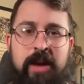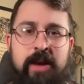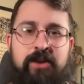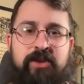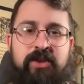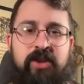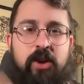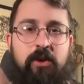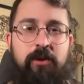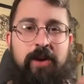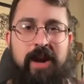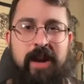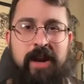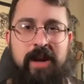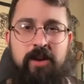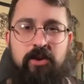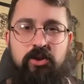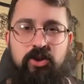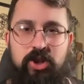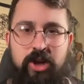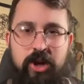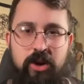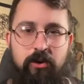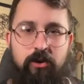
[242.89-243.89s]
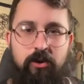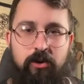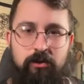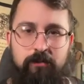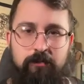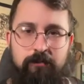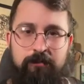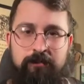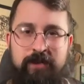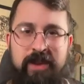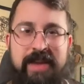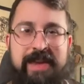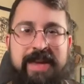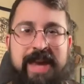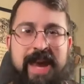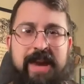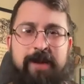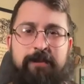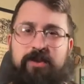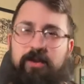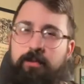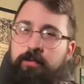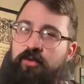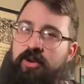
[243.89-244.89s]
So in general, the
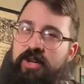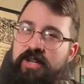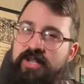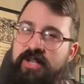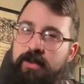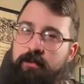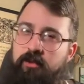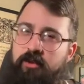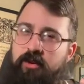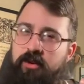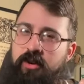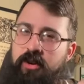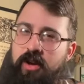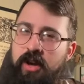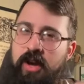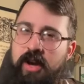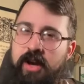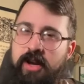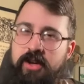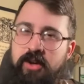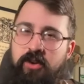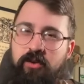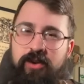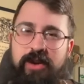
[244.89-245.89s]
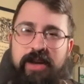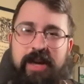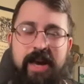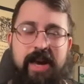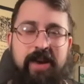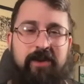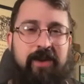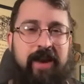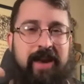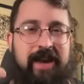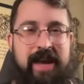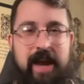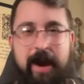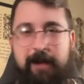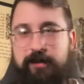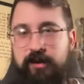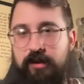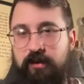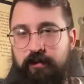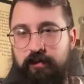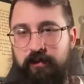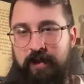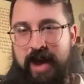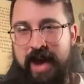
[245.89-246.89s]
games are pretty similar. Uh, you'll get like capture
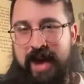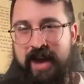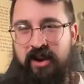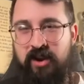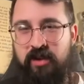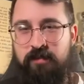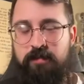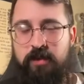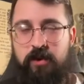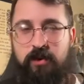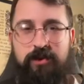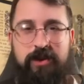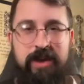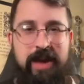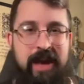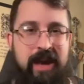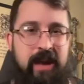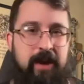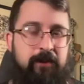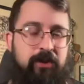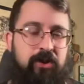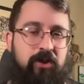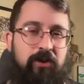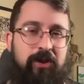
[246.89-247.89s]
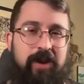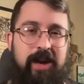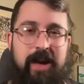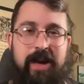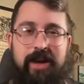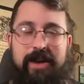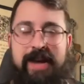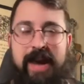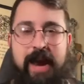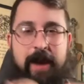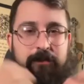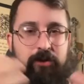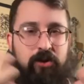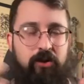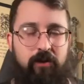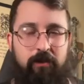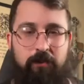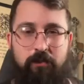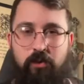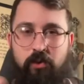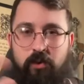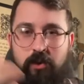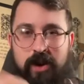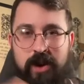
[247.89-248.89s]
the flag on both games. You'll get capture the
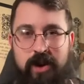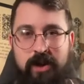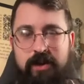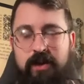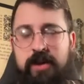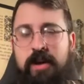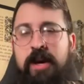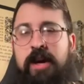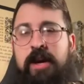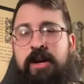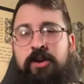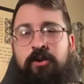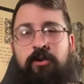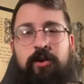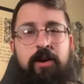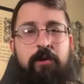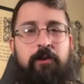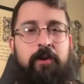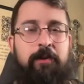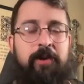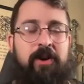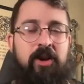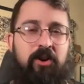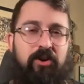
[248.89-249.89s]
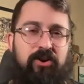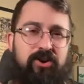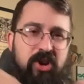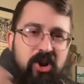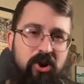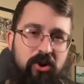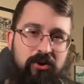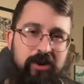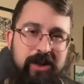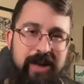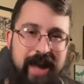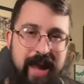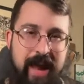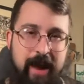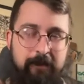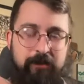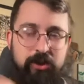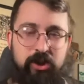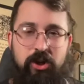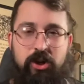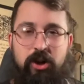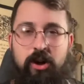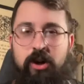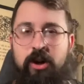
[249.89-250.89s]
point. You'll get what we call node
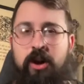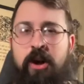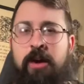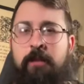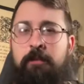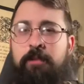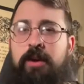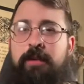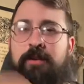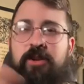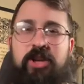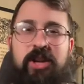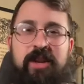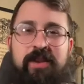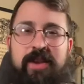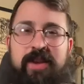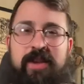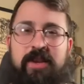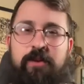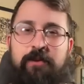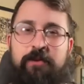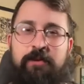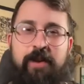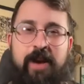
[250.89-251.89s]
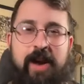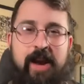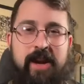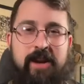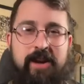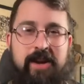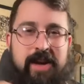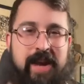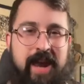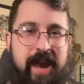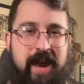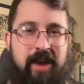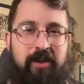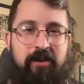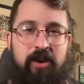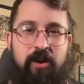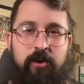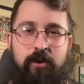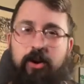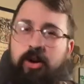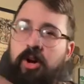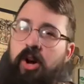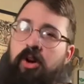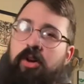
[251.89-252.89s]
capture. Pretty much anything you find in Halo
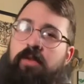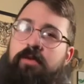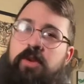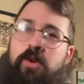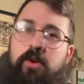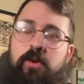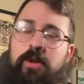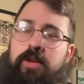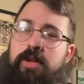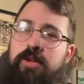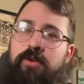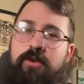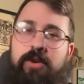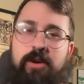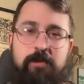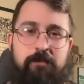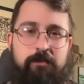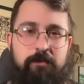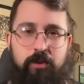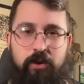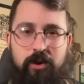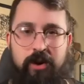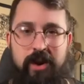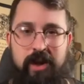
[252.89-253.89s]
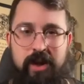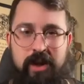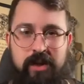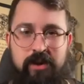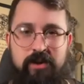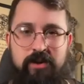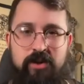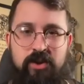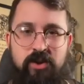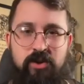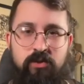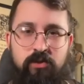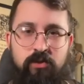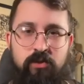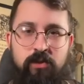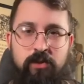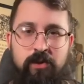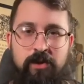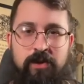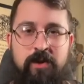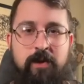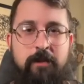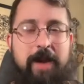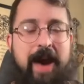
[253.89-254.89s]
or Call of Duty, you can put into
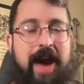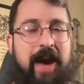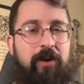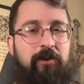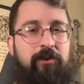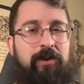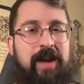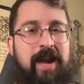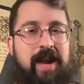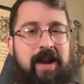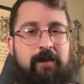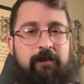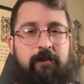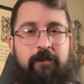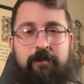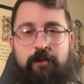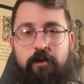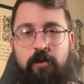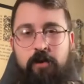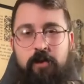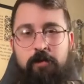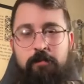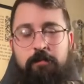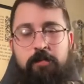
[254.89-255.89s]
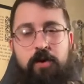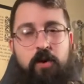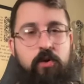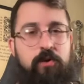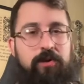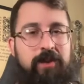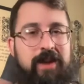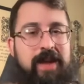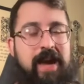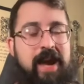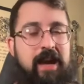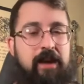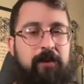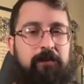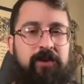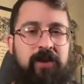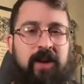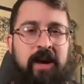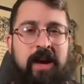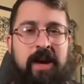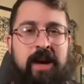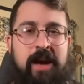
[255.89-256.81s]
the battle game for both games.